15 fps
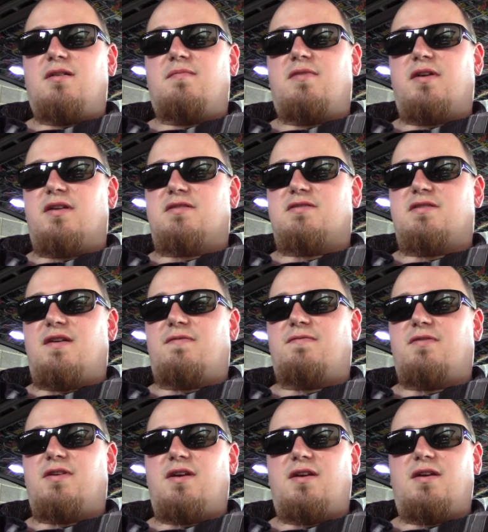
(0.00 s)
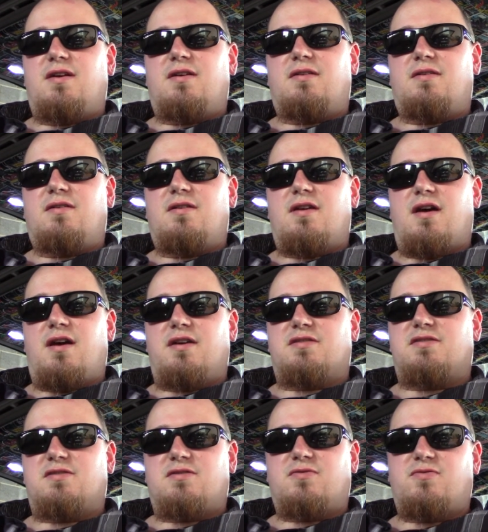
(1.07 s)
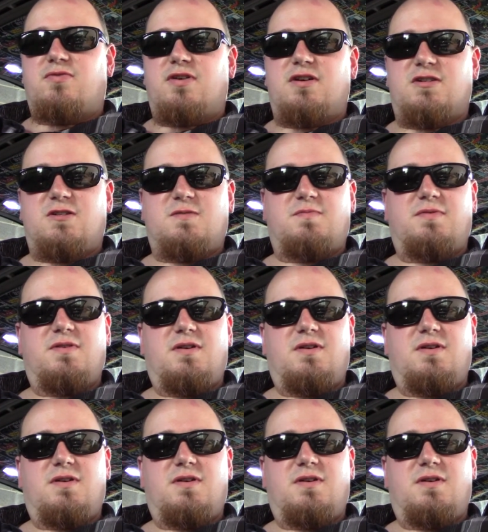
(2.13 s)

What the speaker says: But it's definitely nice, crisp,